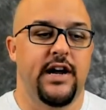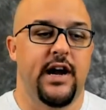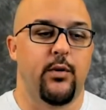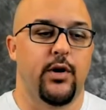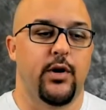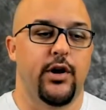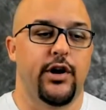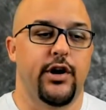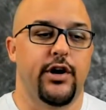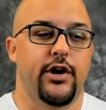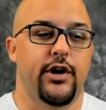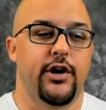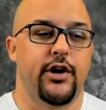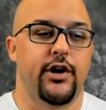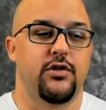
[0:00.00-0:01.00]
and we're going to go
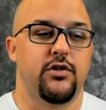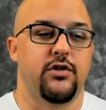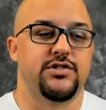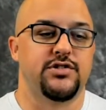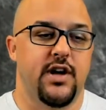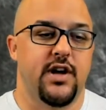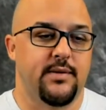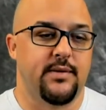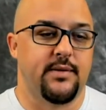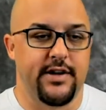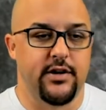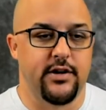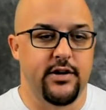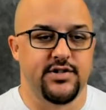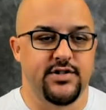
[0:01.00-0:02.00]
to the HubSpot
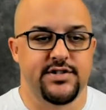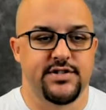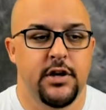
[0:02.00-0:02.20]
users.